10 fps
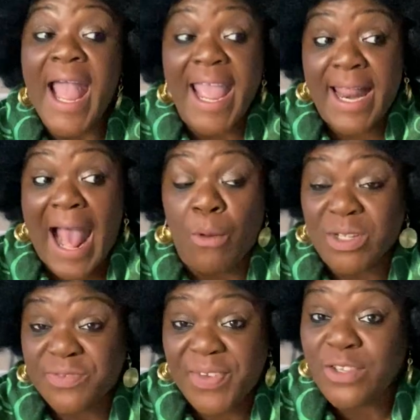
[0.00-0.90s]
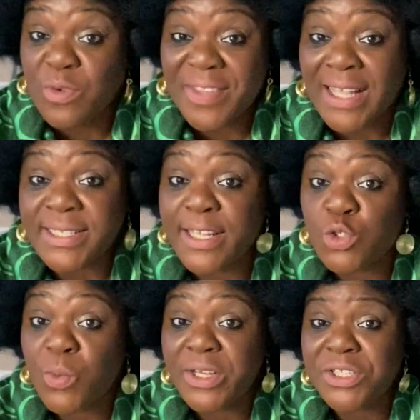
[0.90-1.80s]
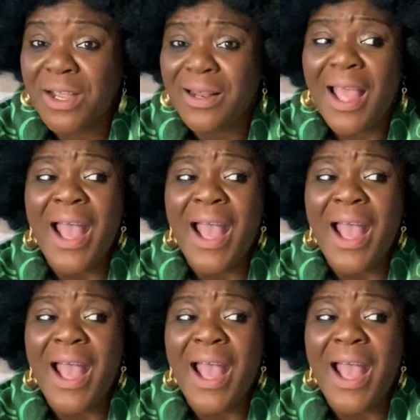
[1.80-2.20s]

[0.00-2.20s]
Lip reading: and I was faced with that situation,